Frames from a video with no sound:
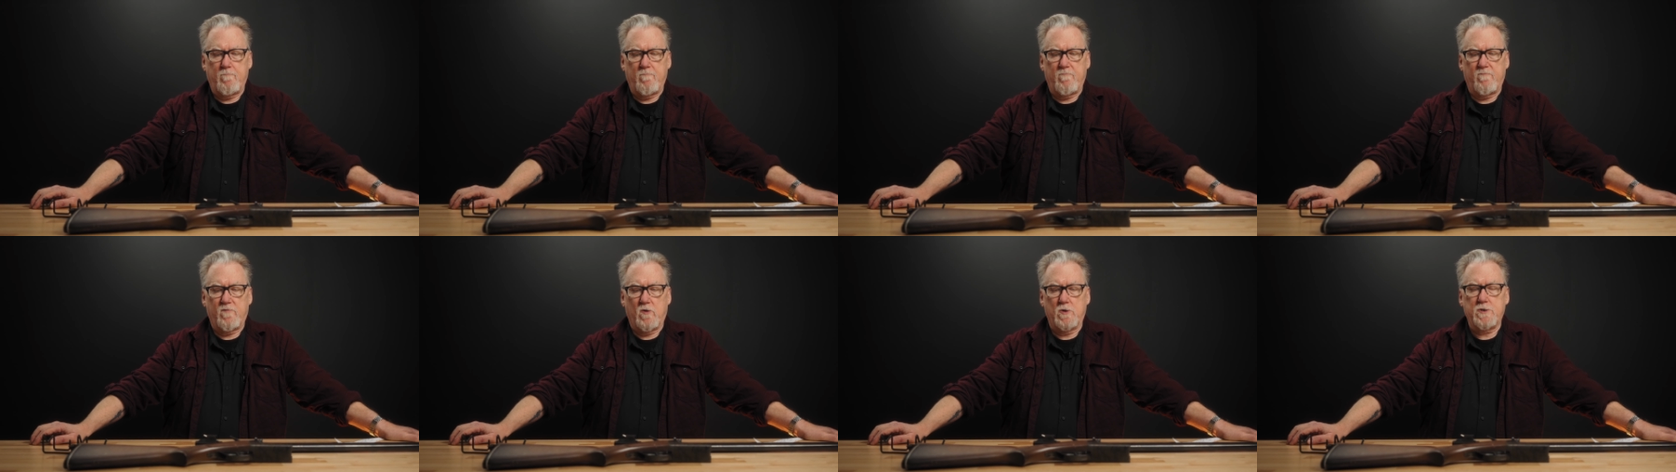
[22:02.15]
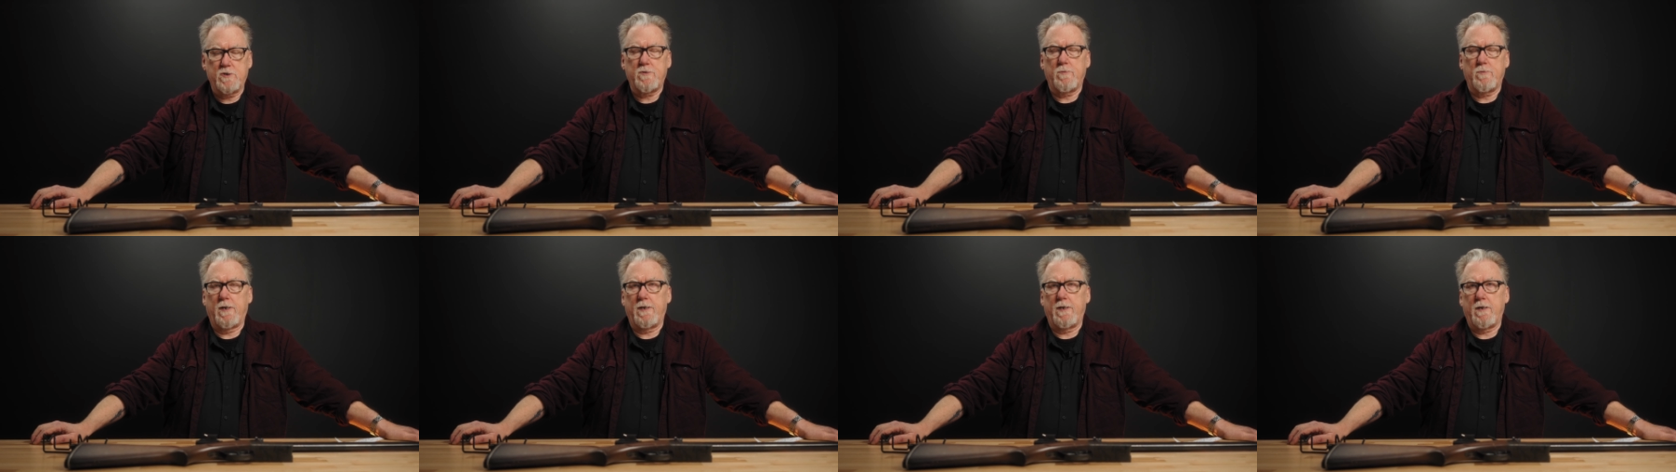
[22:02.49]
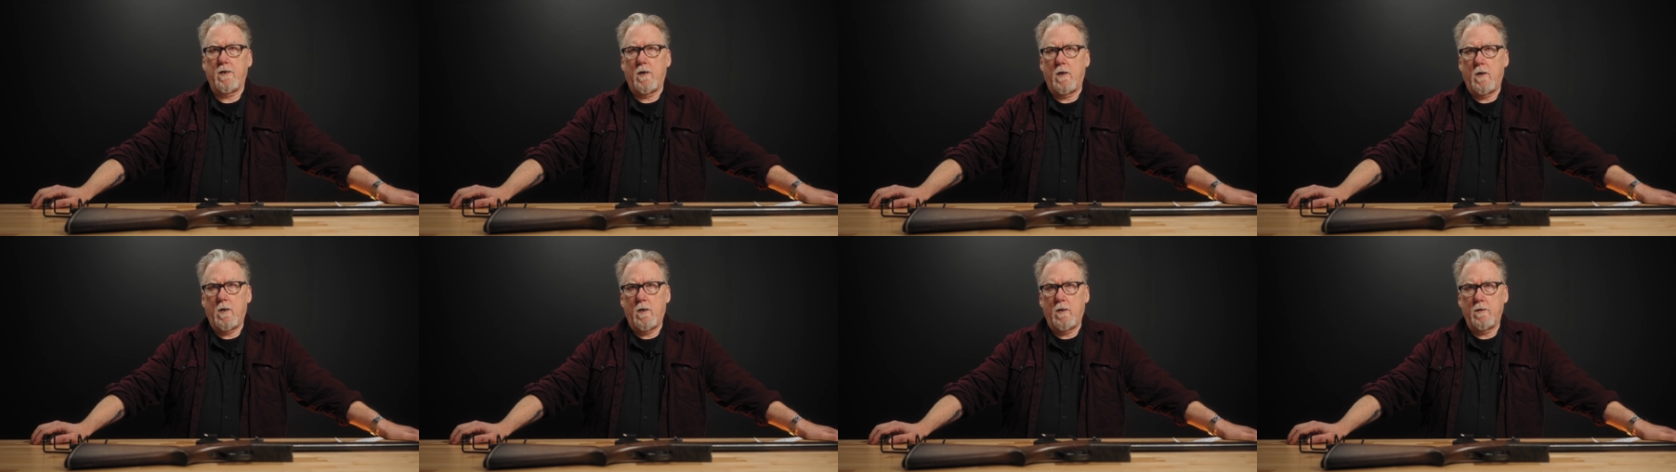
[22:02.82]
virtually
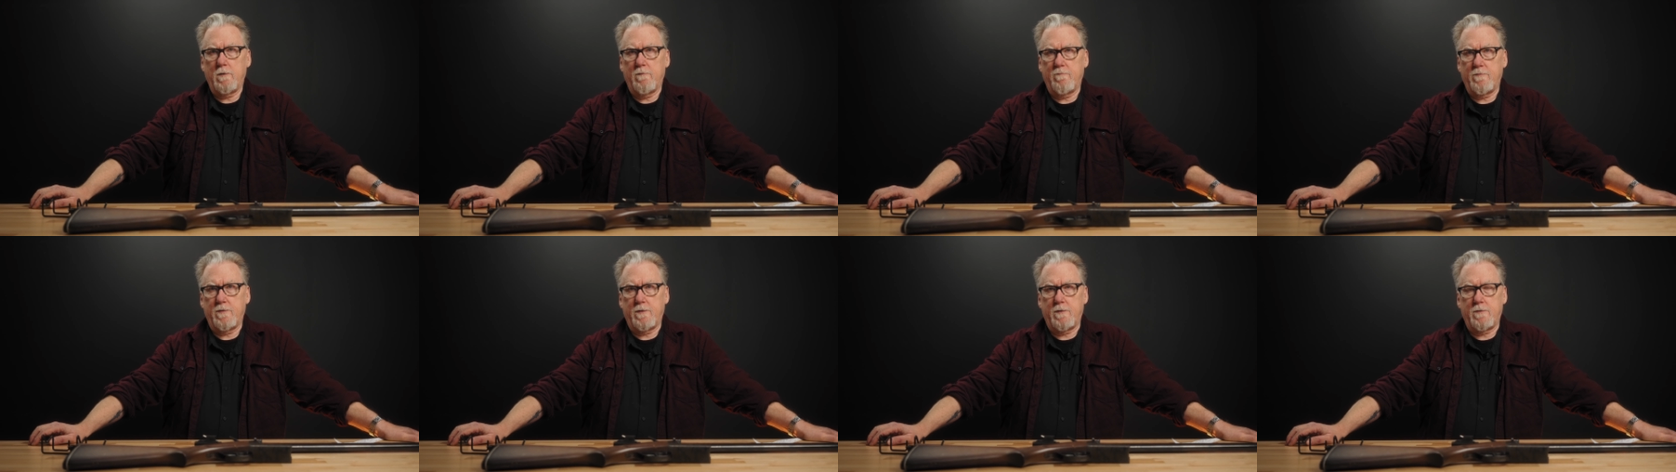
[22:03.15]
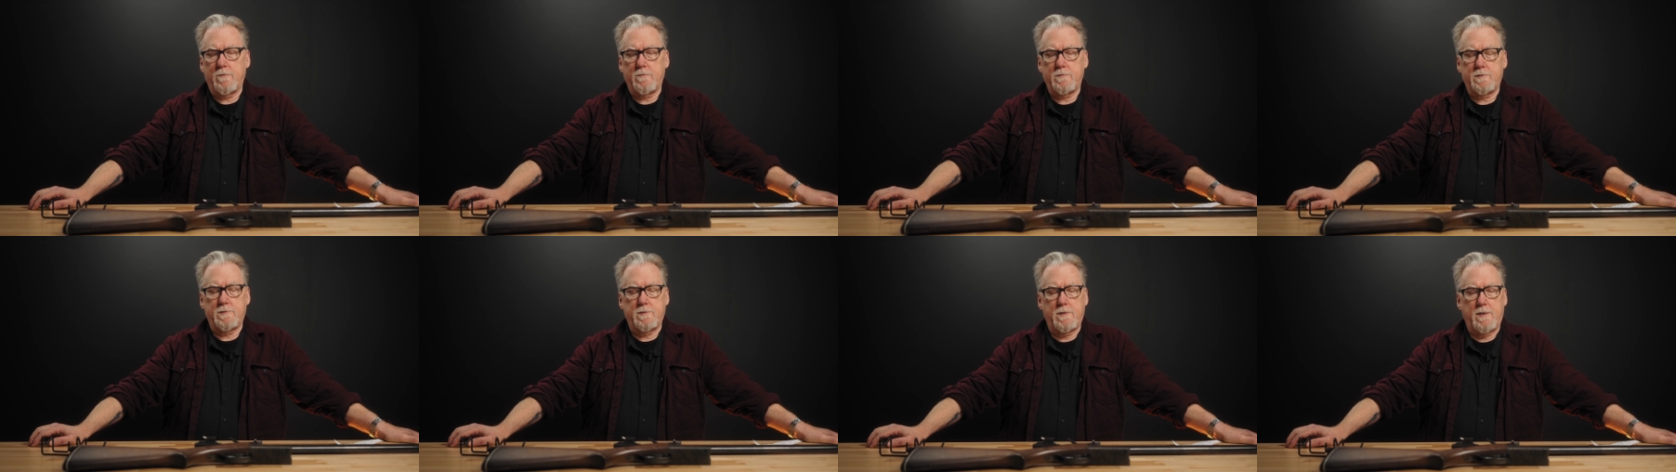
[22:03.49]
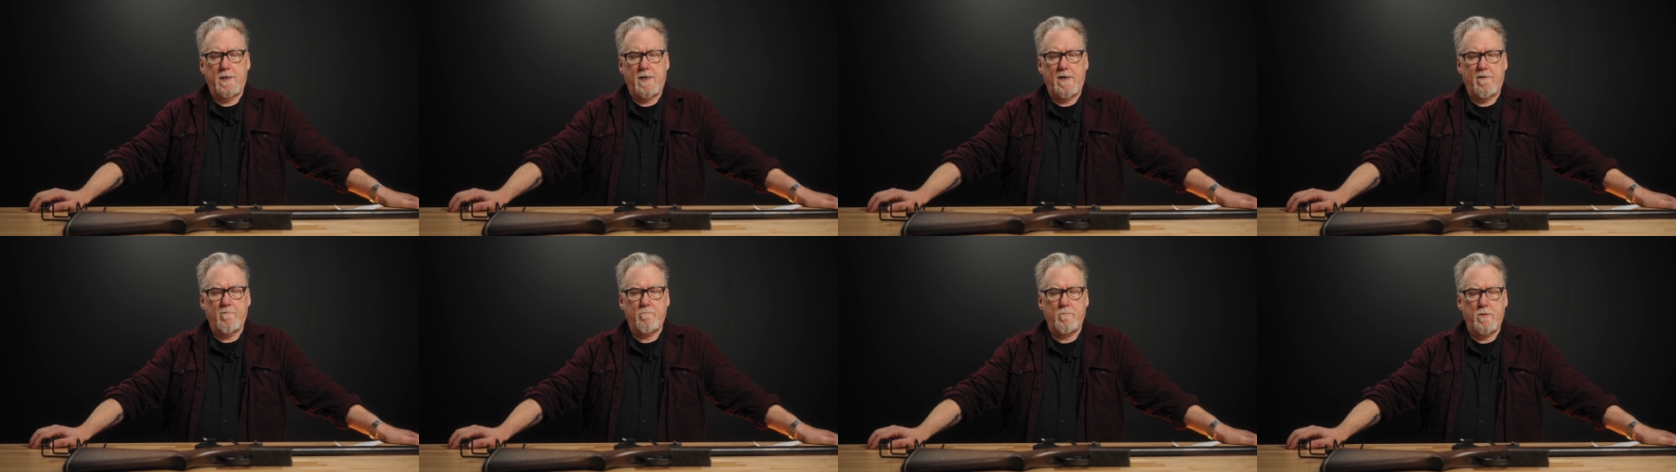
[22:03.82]
all of those
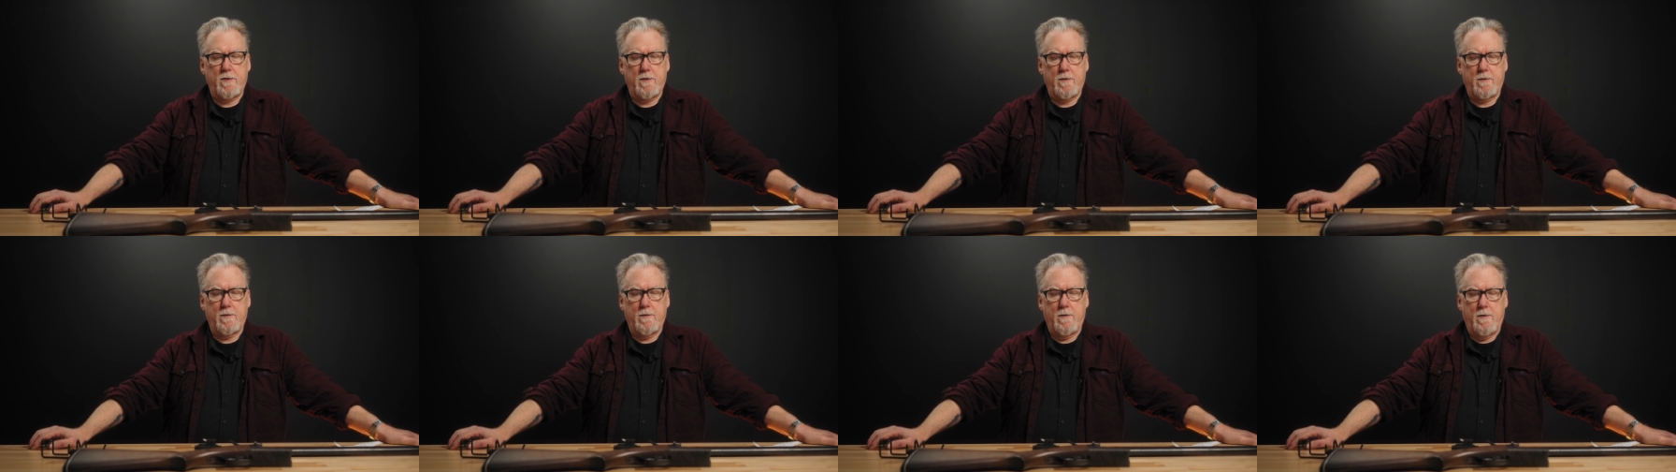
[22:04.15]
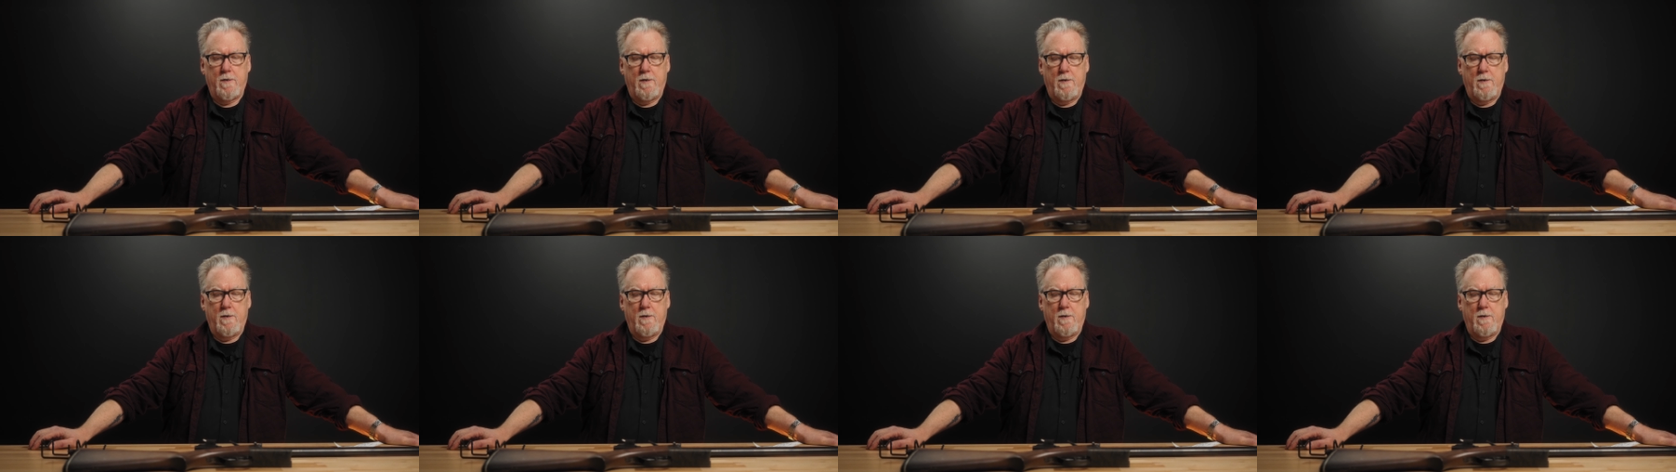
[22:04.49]
have been